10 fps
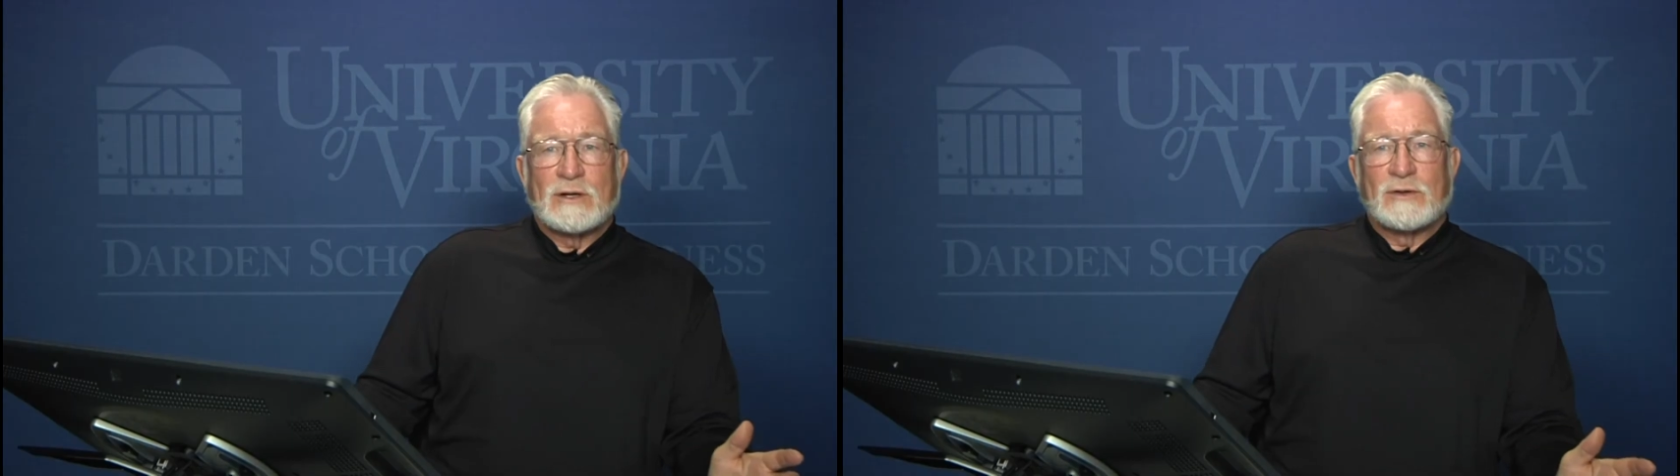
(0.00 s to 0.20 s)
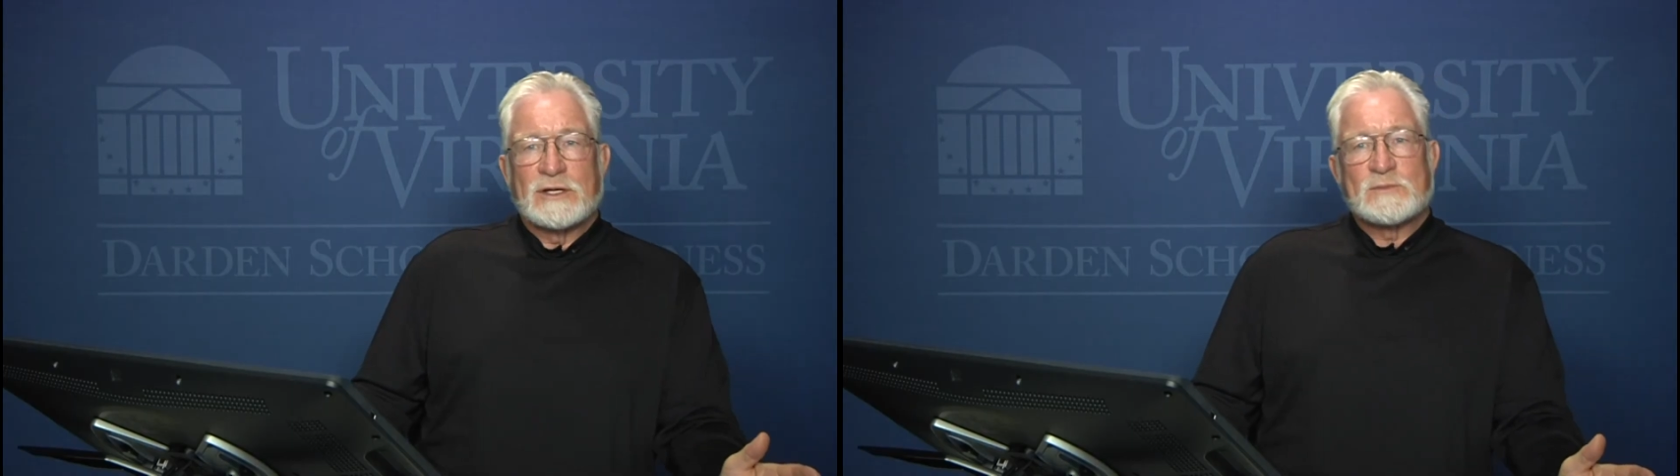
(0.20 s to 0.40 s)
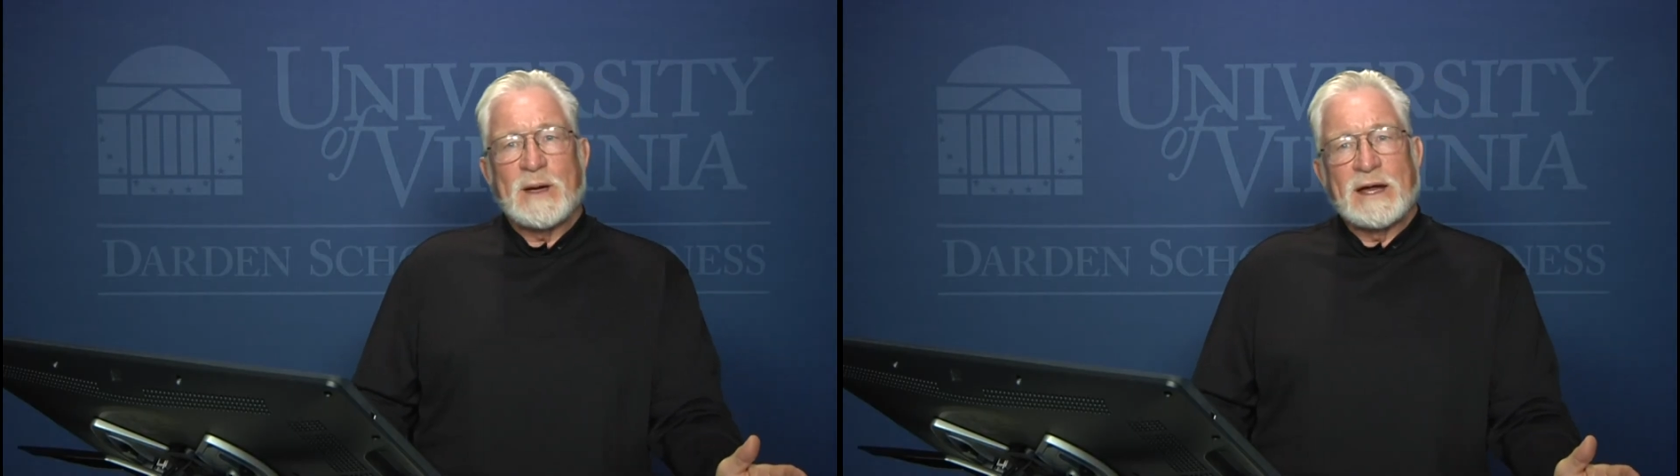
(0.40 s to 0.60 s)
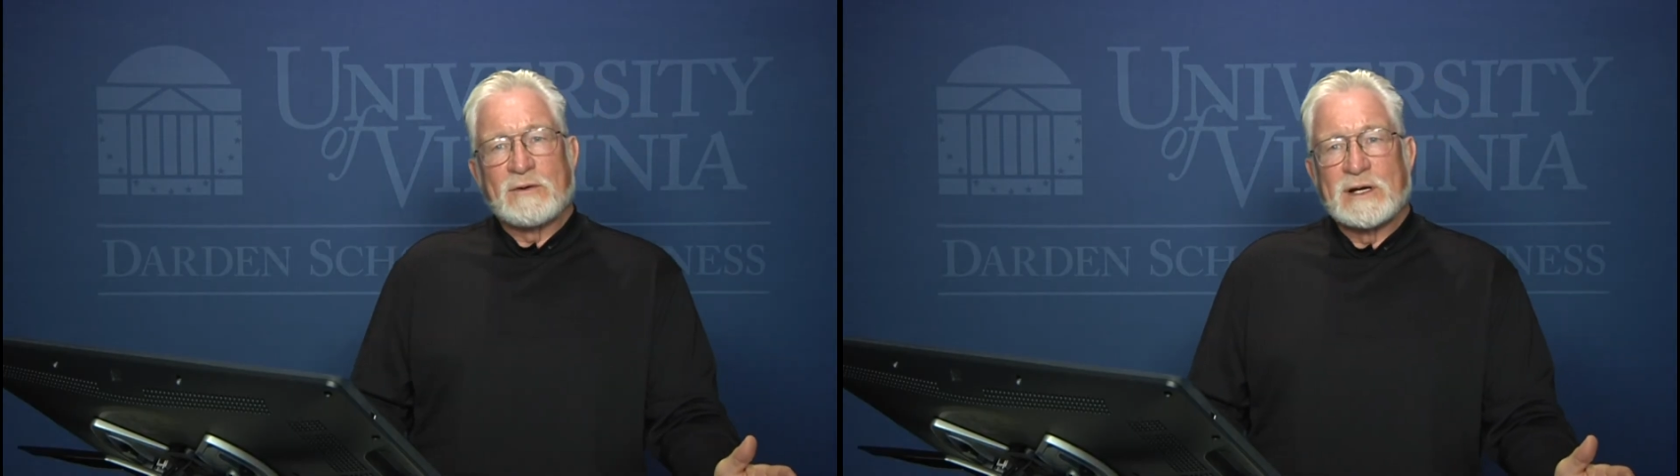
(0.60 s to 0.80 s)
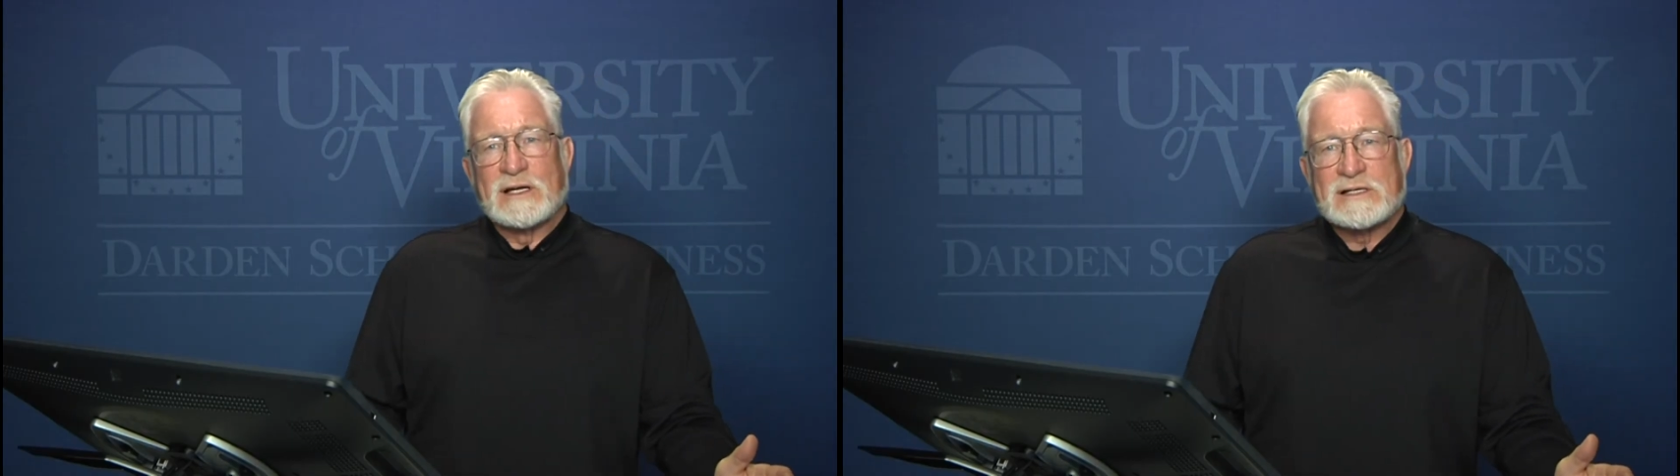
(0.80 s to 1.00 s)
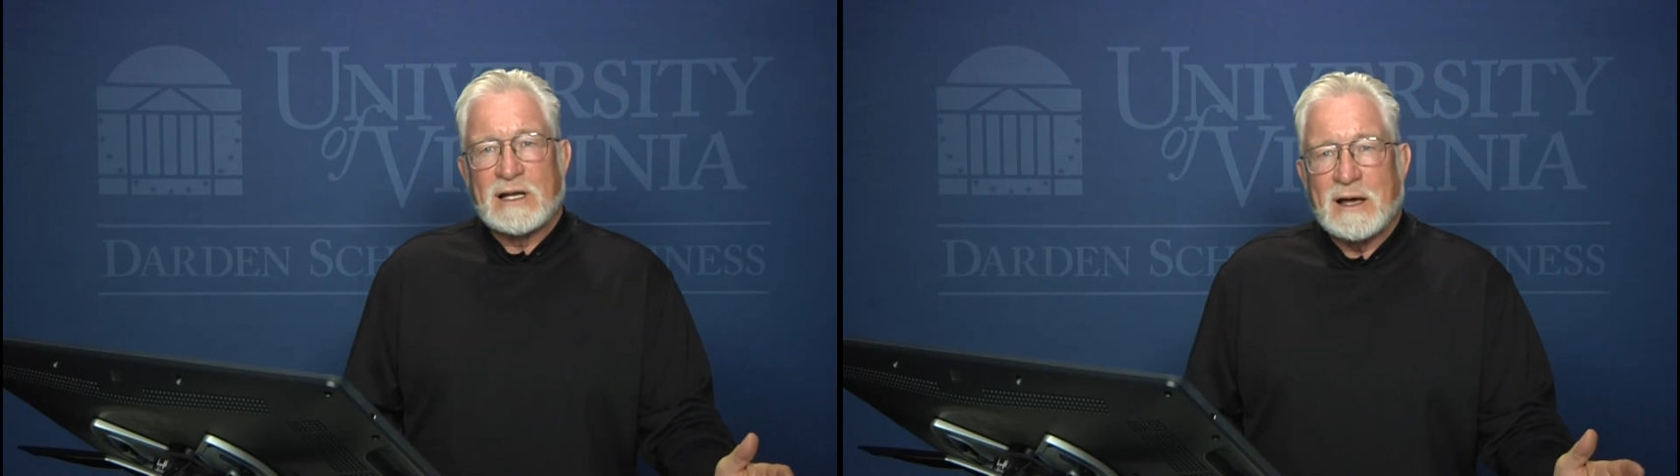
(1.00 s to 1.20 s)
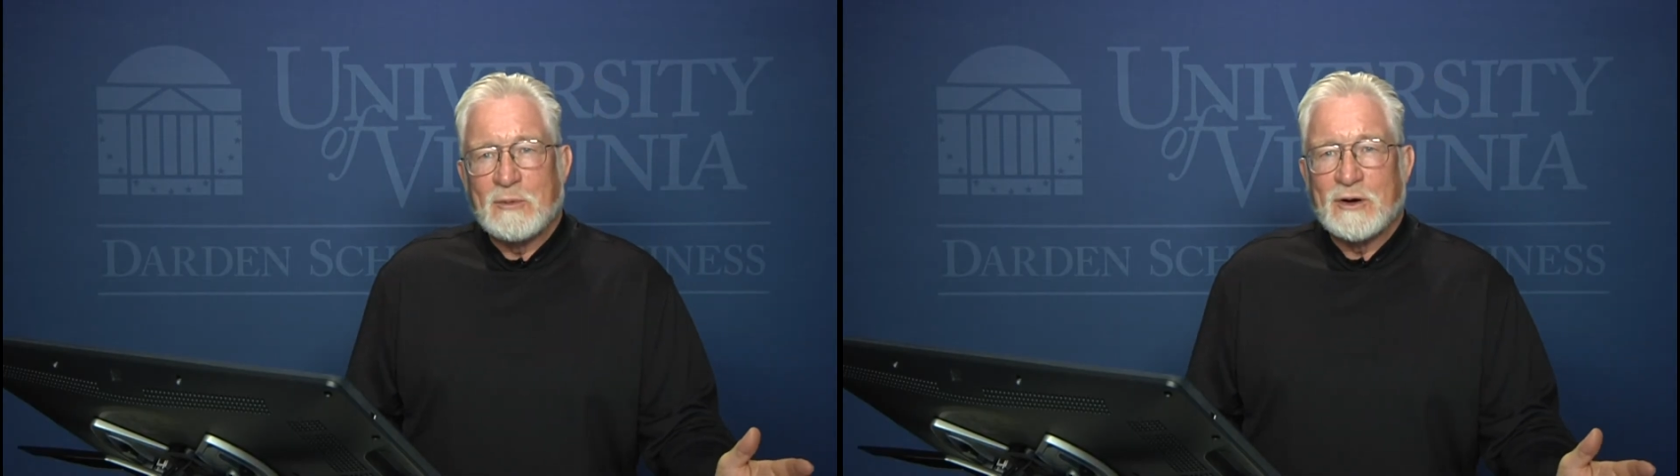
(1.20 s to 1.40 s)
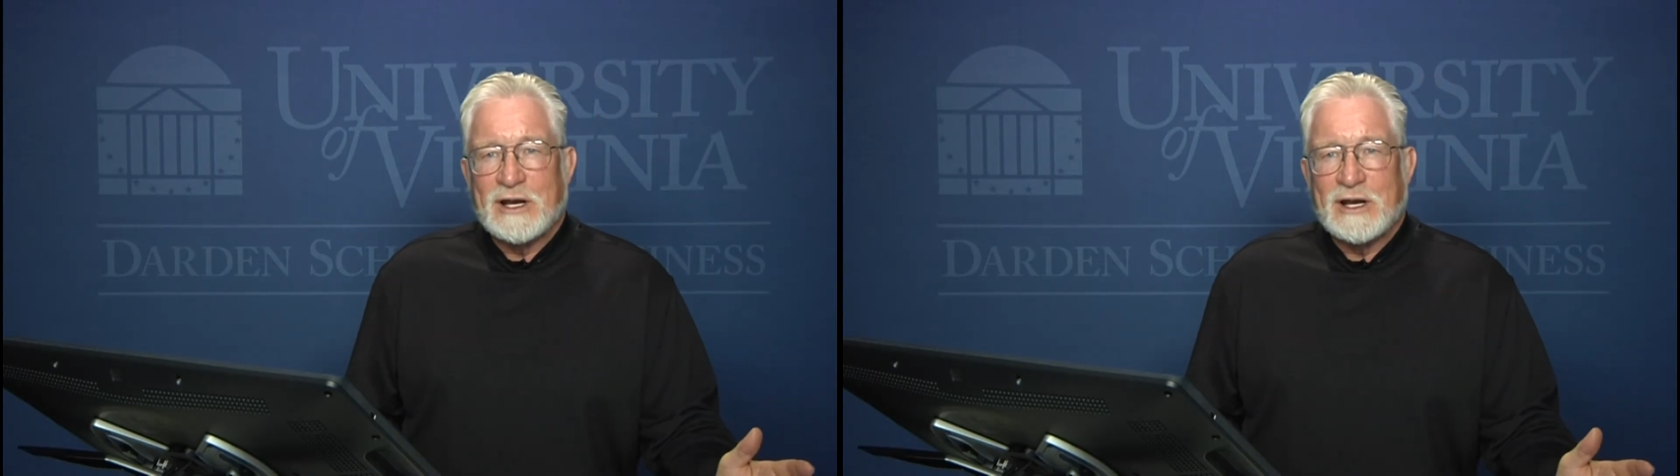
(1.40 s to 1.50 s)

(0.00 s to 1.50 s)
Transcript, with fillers: know, this penguin is a lot more